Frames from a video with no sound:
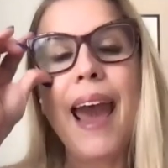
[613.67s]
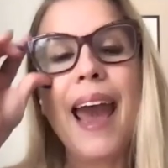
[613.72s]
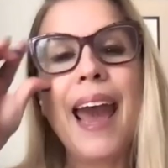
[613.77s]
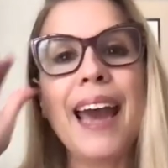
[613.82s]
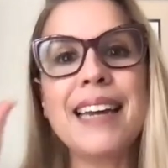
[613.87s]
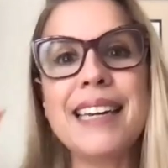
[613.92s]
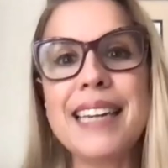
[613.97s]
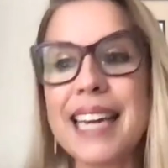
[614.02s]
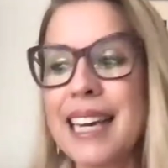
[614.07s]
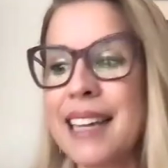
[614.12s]

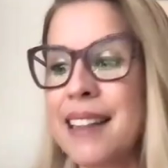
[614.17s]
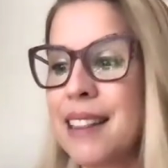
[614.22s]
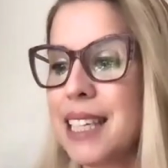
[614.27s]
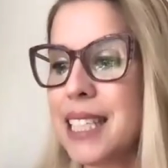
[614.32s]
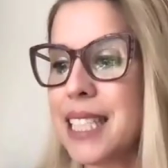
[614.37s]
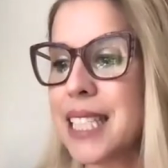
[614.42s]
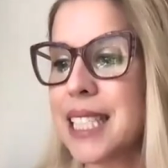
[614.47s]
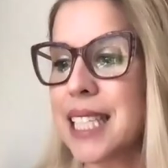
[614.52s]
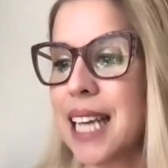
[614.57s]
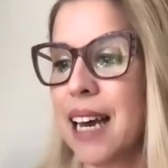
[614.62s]
And in
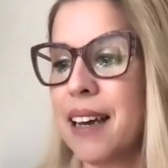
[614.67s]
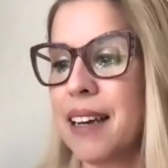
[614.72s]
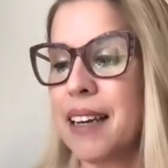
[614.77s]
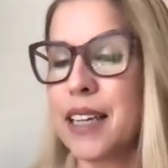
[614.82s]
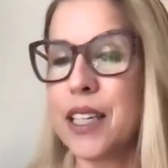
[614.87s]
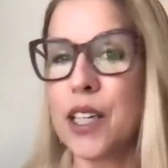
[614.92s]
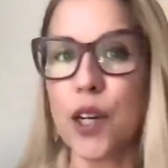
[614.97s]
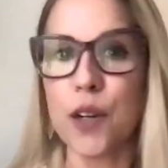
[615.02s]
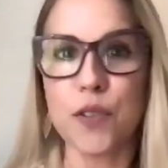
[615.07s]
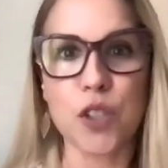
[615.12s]
the
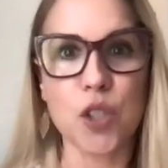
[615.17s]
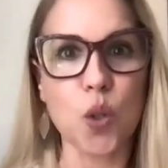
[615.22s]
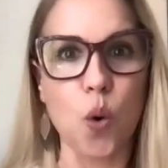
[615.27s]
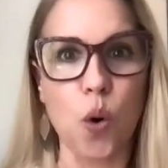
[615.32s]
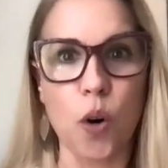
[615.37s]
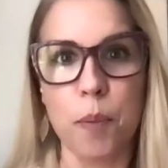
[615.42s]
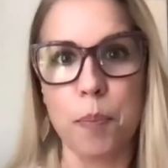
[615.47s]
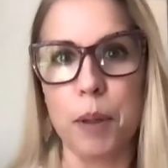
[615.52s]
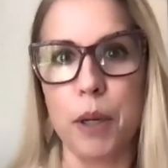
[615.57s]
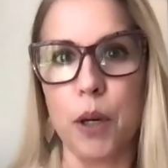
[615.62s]
sign of
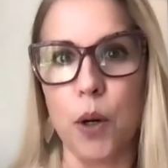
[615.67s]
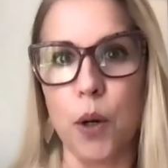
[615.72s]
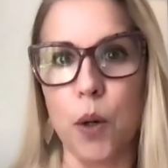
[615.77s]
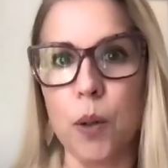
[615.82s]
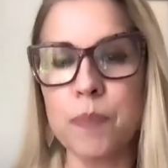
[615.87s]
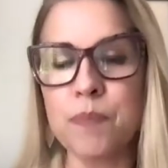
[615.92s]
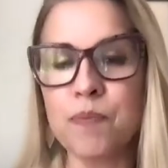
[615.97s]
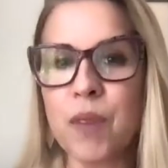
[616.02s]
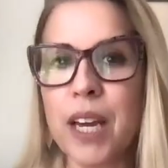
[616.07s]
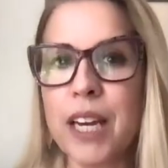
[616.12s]

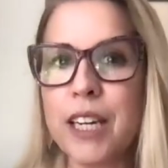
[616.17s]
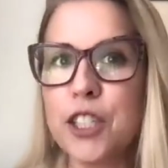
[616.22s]
Scorpio,